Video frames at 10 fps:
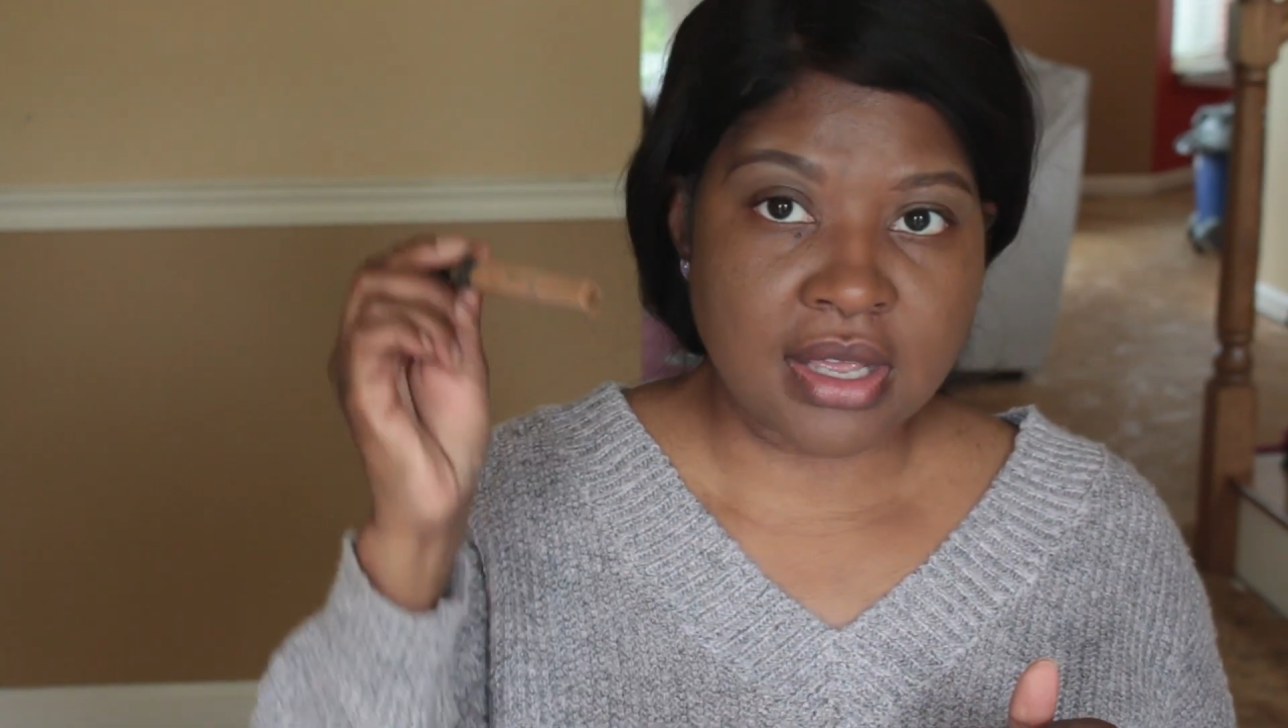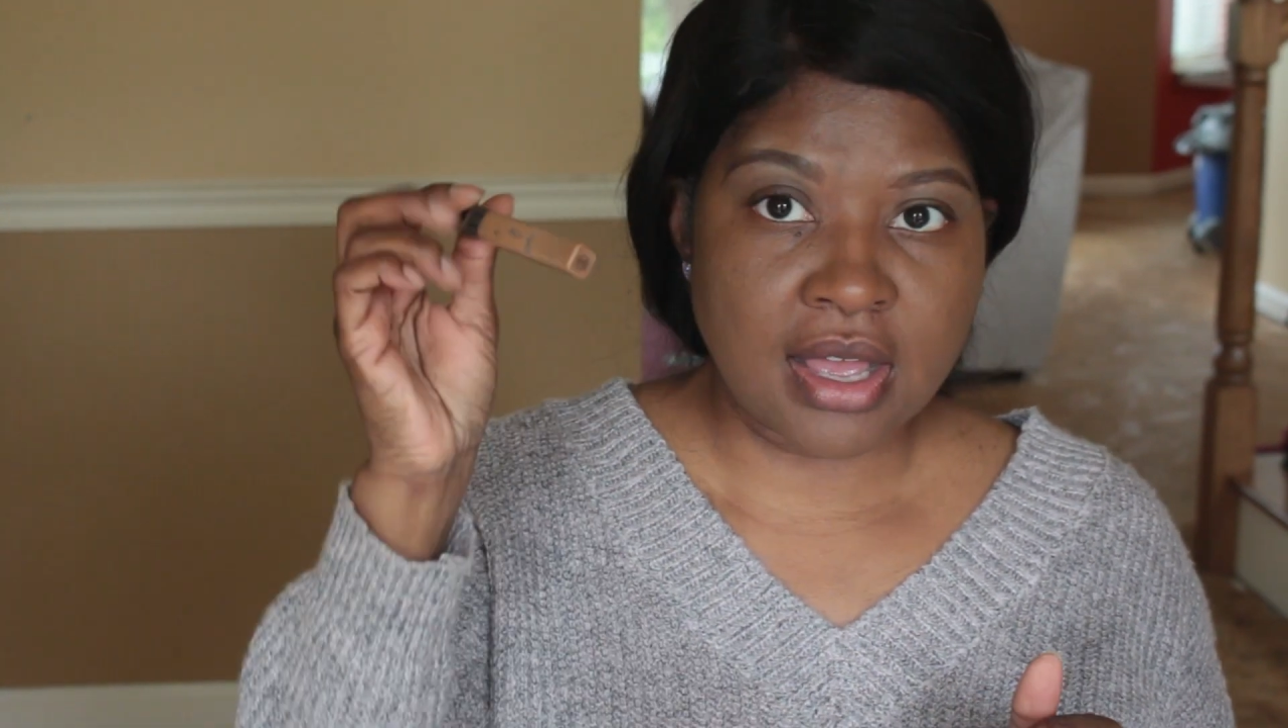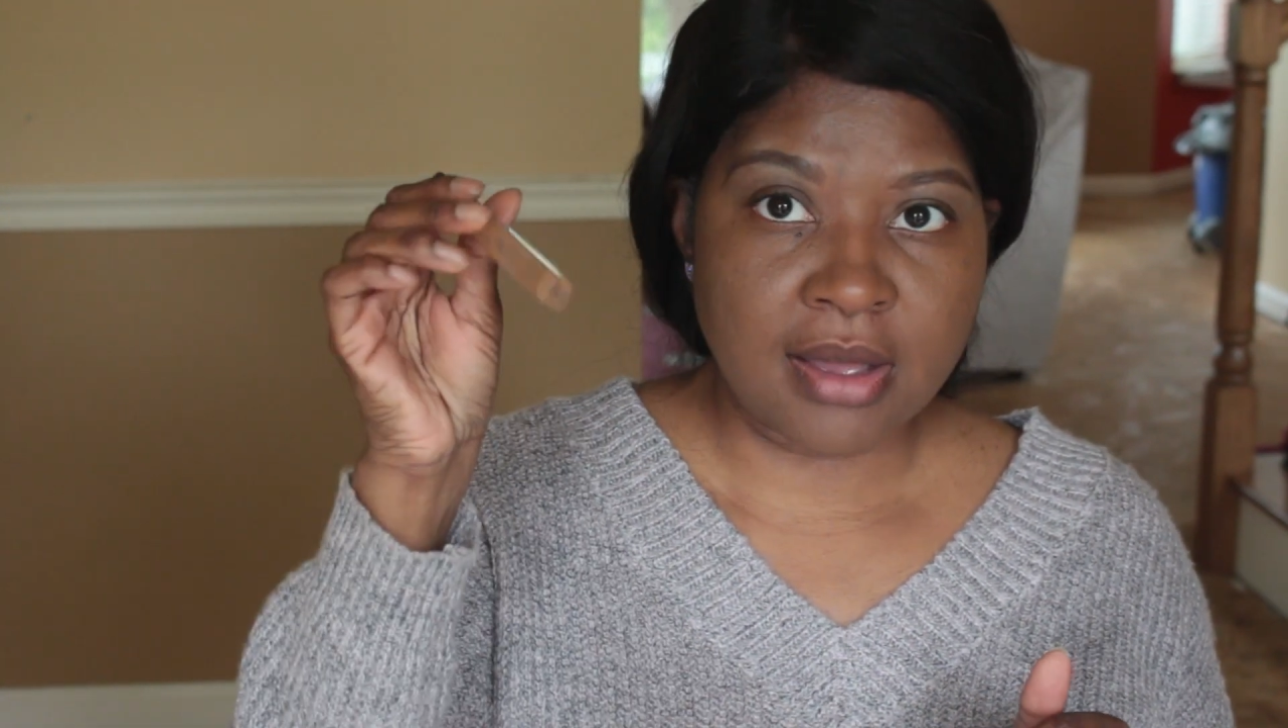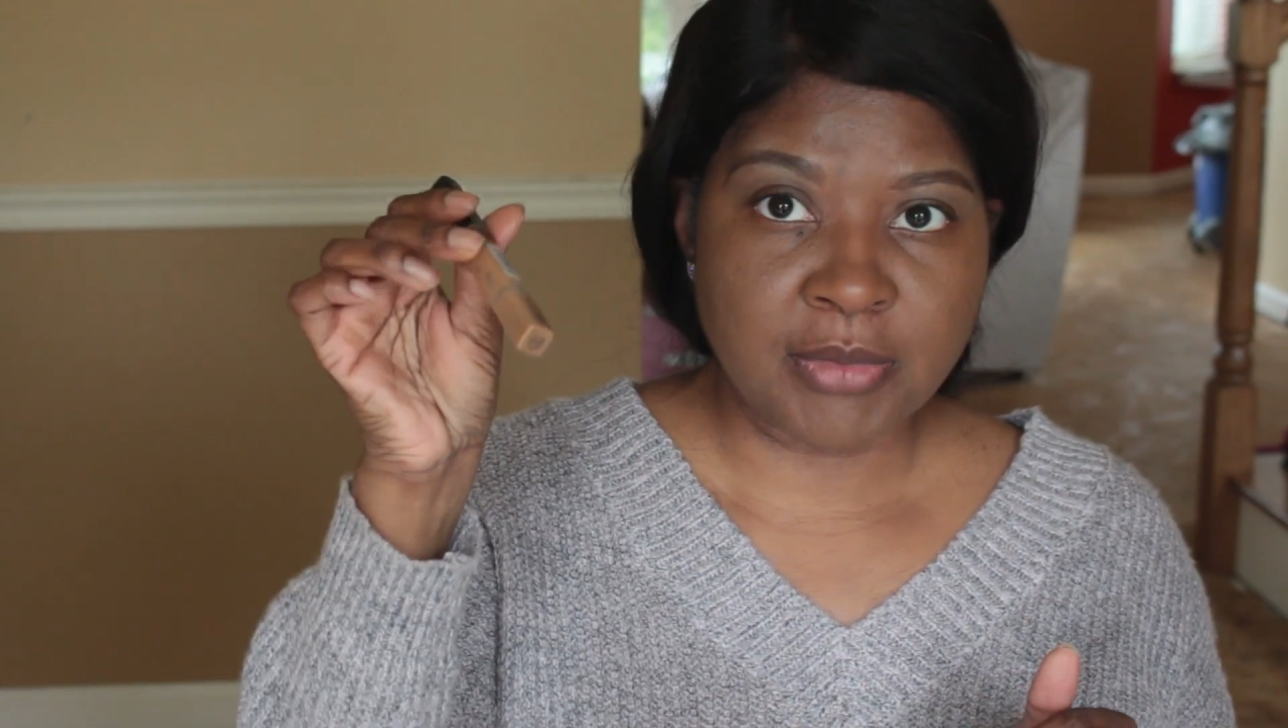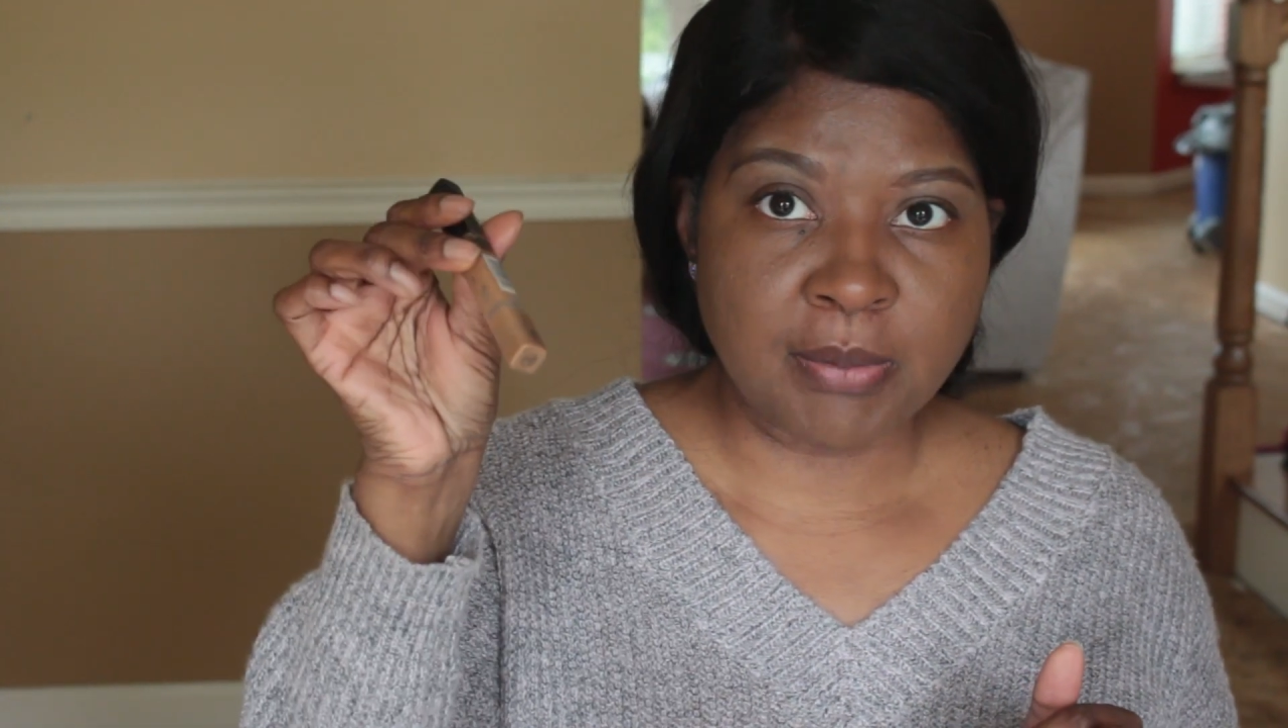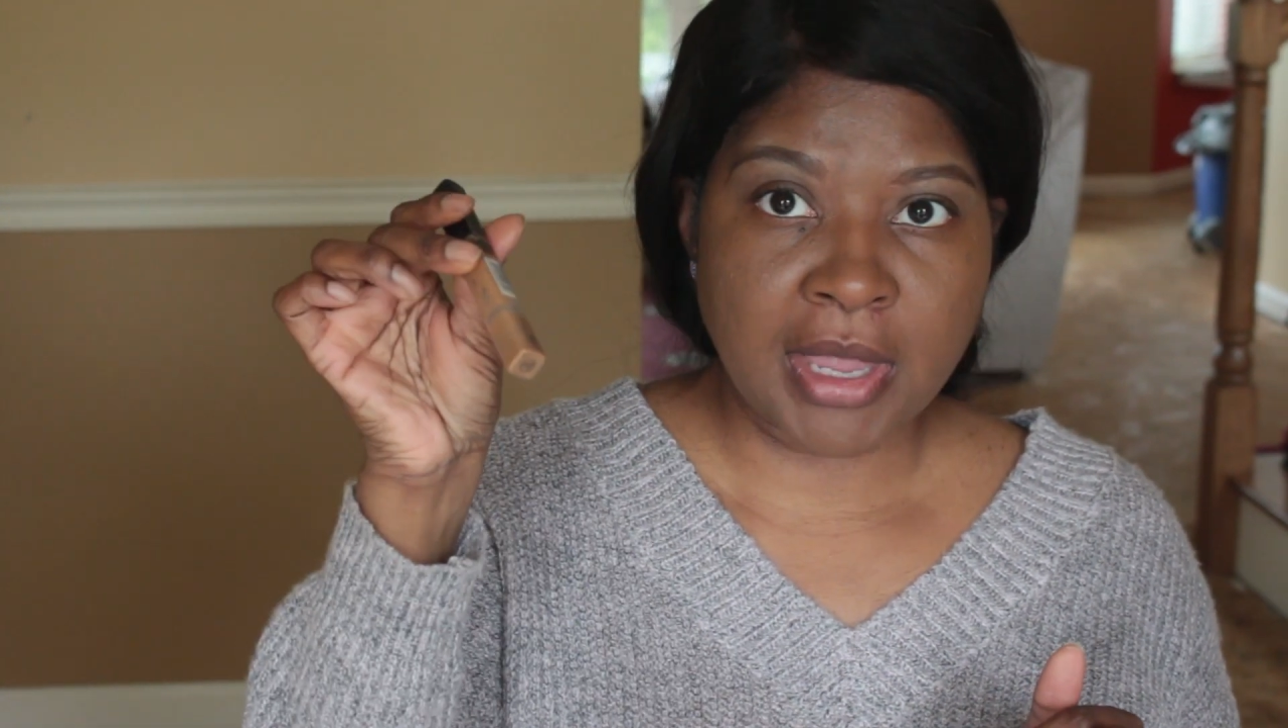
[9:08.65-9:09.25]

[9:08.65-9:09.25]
the